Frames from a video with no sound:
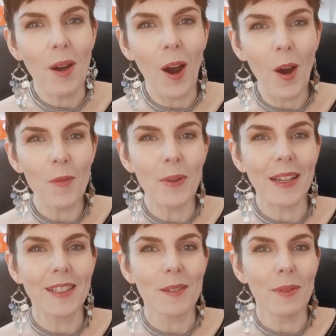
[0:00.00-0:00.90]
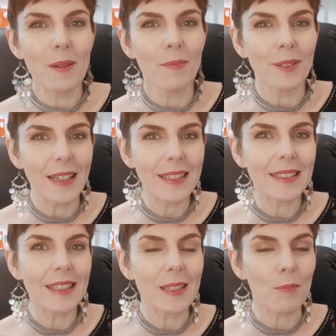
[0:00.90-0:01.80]
hoping to be
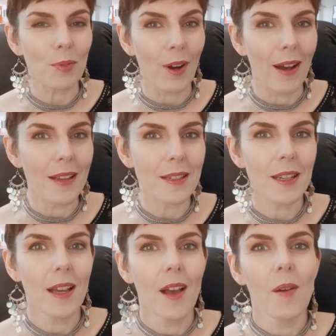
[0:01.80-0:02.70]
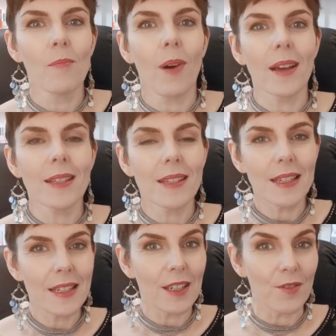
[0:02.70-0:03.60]
pleasantly surprised by
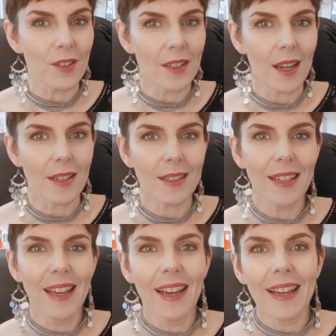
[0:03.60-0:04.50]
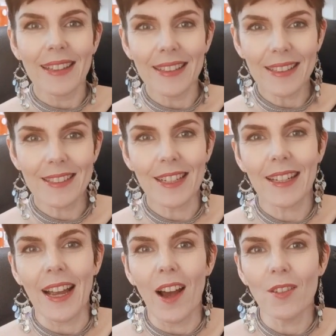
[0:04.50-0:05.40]
City of the Dead. Let's
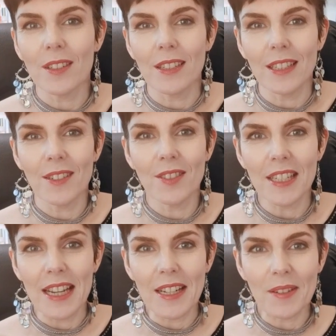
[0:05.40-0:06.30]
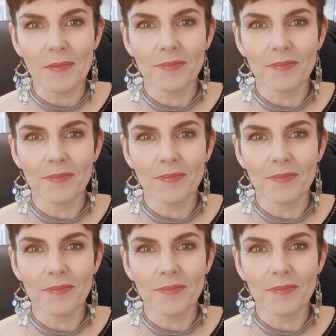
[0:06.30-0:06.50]
check out City of the Dead.